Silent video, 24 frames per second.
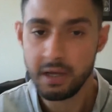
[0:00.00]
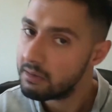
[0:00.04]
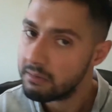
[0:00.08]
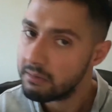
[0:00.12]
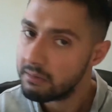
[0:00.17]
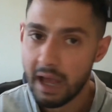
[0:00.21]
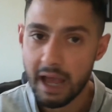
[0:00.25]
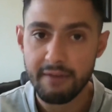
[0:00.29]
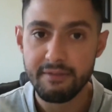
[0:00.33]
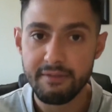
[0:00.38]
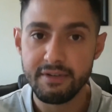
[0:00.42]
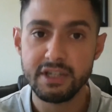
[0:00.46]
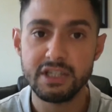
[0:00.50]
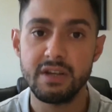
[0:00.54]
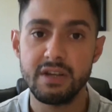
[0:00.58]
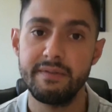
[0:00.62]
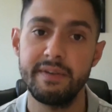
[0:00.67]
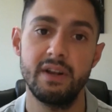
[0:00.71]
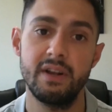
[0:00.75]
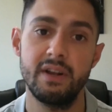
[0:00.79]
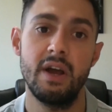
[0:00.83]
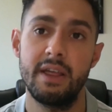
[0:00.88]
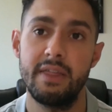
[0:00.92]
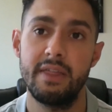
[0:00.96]
having something
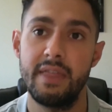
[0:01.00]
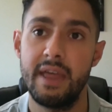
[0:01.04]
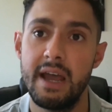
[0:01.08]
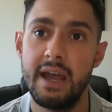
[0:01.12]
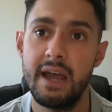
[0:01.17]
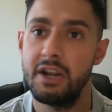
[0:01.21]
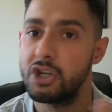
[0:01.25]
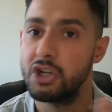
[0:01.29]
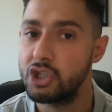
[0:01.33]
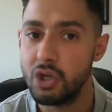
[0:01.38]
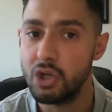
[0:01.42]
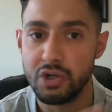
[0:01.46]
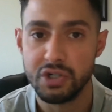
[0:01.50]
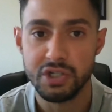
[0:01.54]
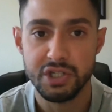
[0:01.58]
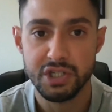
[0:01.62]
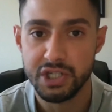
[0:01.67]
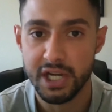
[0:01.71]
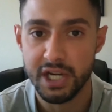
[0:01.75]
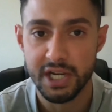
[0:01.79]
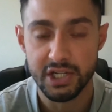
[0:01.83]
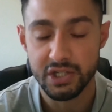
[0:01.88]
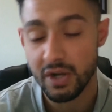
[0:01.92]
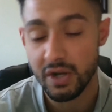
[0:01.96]
like that in a stocks and
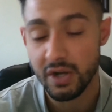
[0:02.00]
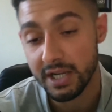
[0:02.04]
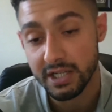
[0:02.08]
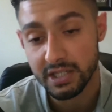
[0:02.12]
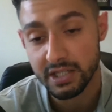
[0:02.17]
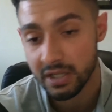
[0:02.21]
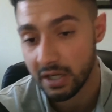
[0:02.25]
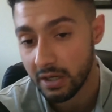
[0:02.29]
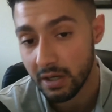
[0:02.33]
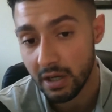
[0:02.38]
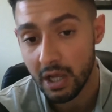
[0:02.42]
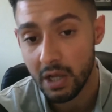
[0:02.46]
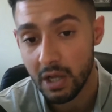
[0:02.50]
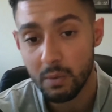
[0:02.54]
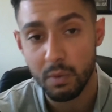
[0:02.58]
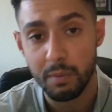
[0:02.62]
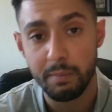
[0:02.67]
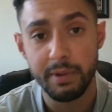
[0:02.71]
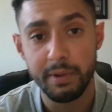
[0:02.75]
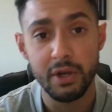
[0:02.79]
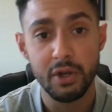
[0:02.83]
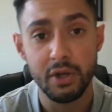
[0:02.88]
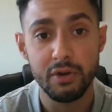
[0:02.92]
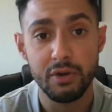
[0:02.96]
shares ISA would
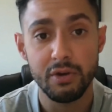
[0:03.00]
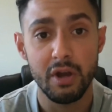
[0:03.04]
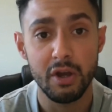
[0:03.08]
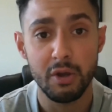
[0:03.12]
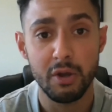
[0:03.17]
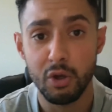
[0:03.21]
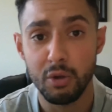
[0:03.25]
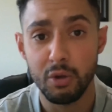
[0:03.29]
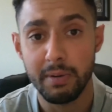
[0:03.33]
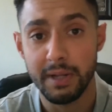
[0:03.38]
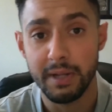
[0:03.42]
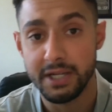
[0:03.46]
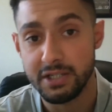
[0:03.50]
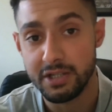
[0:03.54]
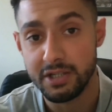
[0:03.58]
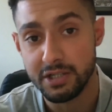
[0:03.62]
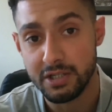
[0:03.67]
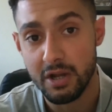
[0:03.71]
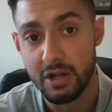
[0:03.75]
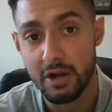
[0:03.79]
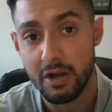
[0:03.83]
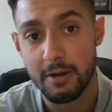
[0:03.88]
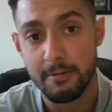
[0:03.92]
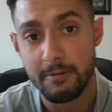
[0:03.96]
be a good place to
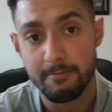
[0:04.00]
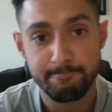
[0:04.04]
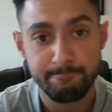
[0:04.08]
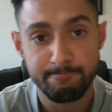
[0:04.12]
start.